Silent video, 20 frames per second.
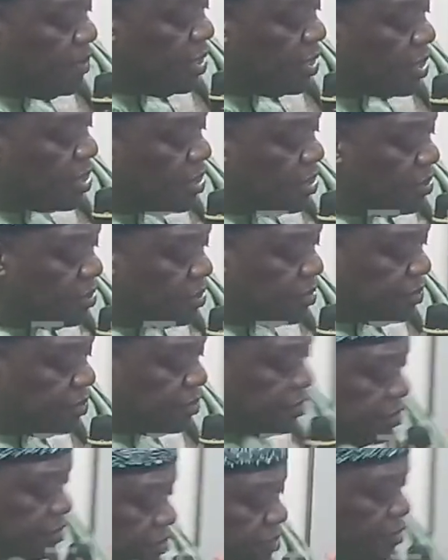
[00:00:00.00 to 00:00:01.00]
discourse
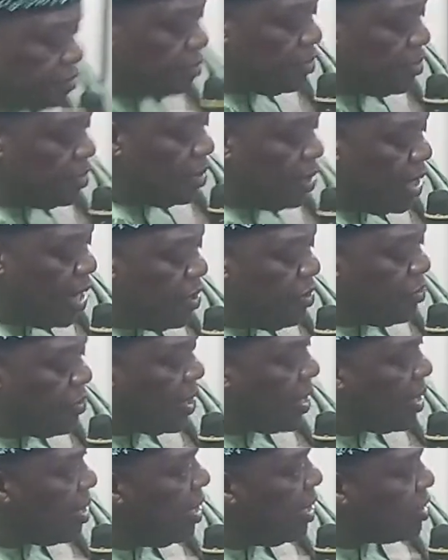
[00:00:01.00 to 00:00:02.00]
and
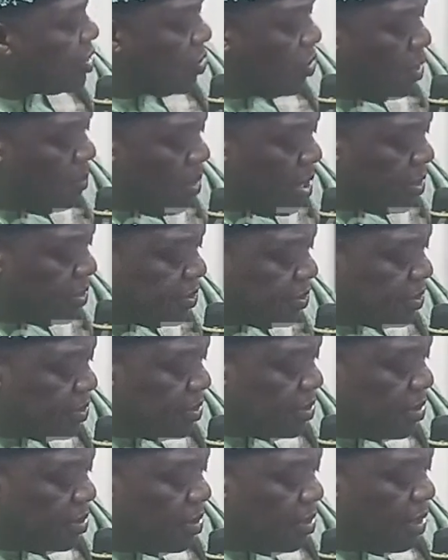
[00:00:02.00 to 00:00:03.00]
reckless comments
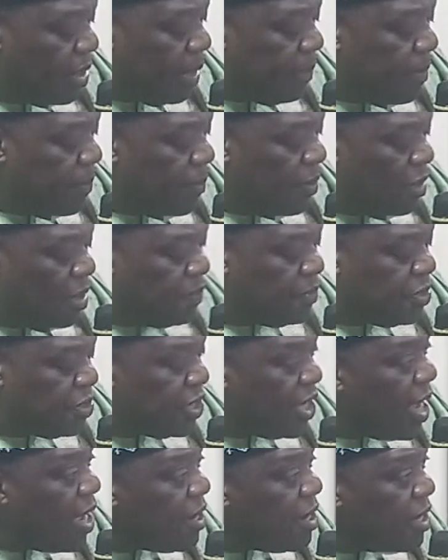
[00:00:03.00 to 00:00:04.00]
capable of
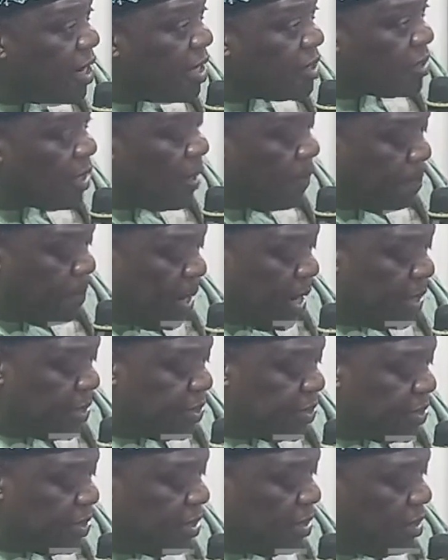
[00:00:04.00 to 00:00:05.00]
tearing us apart
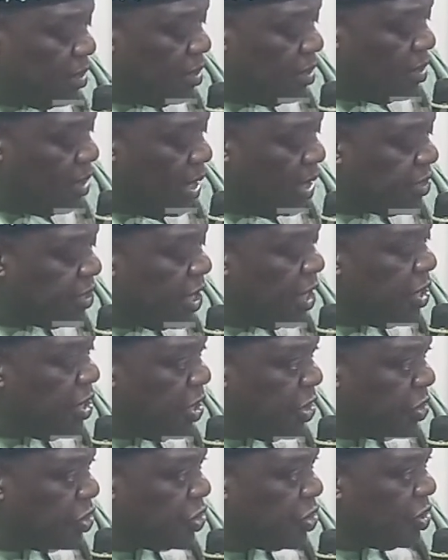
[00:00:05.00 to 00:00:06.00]
as a
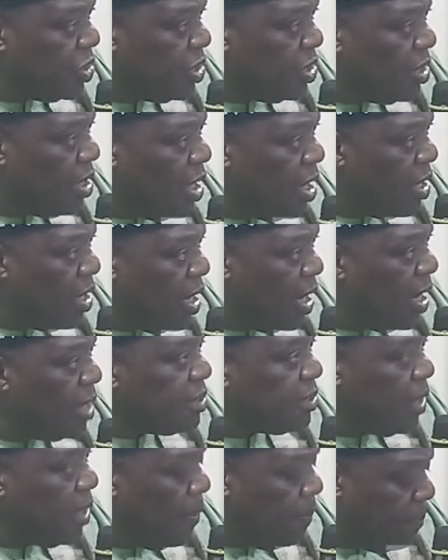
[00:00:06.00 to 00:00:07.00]
nation and
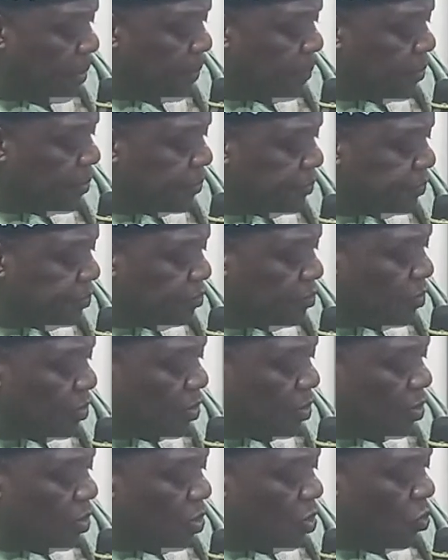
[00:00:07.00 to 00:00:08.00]
as a people
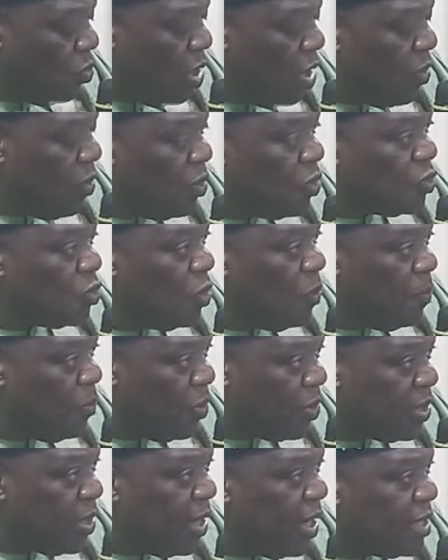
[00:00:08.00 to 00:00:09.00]
were also
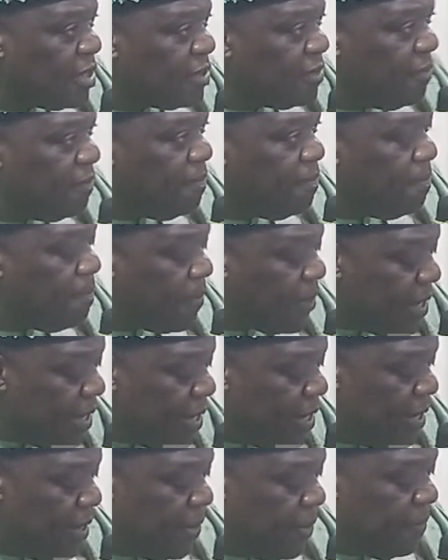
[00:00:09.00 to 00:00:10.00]
broadcast
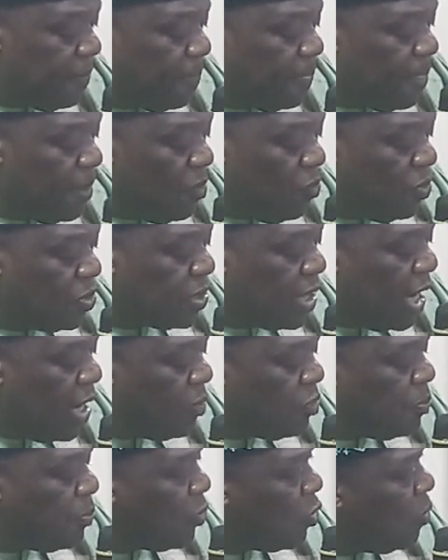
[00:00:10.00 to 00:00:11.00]
freely
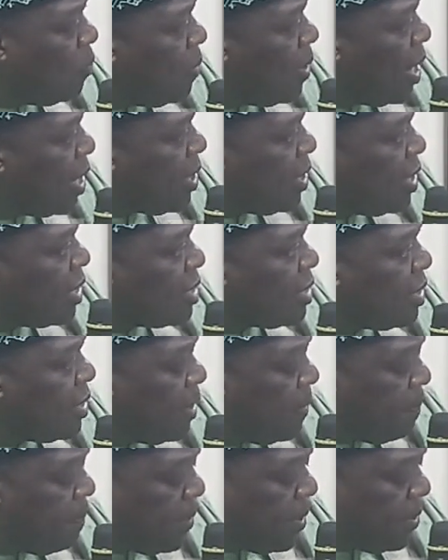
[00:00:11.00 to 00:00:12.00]
without proper
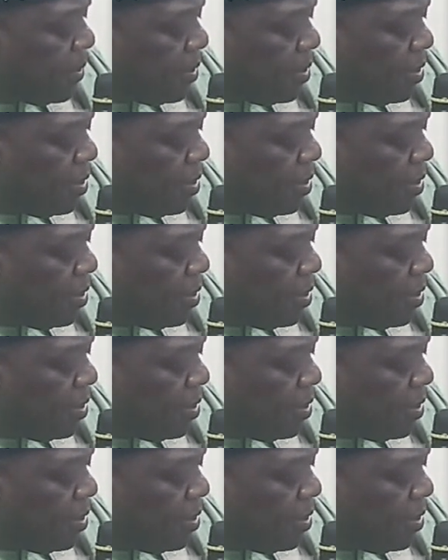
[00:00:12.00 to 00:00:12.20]
gatekeeping.